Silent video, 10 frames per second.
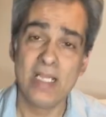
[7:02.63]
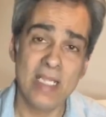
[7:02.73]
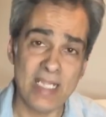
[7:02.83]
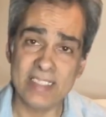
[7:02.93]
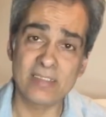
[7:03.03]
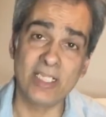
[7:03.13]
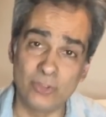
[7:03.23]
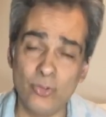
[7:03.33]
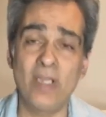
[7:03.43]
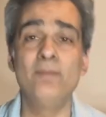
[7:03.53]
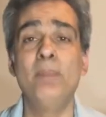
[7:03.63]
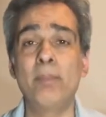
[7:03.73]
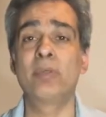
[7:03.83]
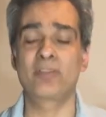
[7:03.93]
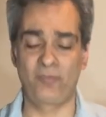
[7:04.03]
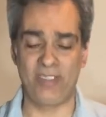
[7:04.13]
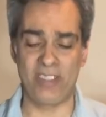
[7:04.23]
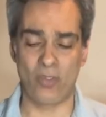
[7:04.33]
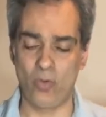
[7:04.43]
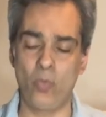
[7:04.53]
And I do have members
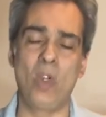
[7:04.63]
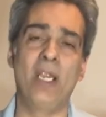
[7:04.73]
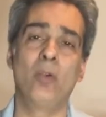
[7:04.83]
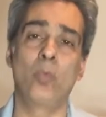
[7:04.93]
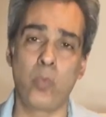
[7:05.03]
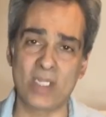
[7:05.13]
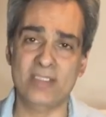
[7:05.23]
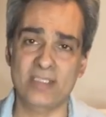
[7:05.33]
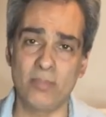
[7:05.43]
video where once a